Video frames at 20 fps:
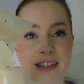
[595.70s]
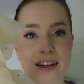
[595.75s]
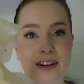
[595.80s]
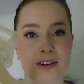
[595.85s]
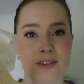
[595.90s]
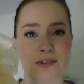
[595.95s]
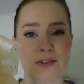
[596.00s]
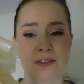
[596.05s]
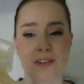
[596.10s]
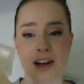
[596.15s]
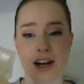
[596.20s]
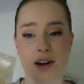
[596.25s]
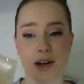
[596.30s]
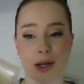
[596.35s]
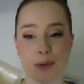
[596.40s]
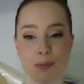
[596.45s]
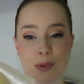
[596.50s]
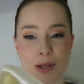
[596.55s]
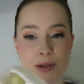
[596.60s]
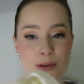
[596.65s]
here.
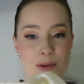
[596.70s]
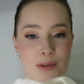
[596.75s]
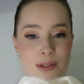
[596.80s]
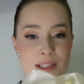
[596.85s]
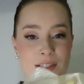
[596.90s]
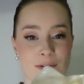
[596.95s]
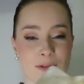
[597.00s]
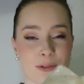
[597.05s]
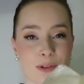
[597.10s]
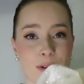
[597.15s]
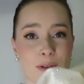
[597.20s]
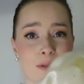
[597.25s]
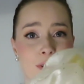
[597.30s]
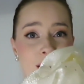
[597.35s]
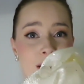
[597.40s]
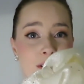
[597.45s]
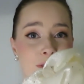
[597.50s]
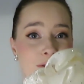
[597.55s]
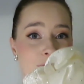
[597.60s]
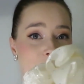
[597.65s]
Very beautiful,
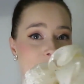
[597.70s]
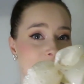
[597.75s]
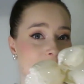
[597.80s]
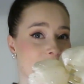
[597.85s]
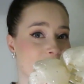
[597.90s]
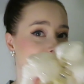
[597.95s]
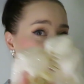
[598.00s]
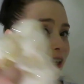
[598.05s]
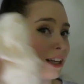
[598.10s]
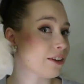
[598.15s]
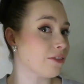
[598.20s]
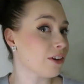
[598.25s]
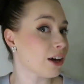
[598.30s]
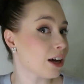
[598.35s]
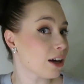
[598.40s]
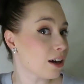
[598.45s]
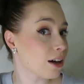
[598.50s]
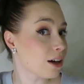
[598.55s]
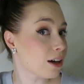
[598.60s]
very festive.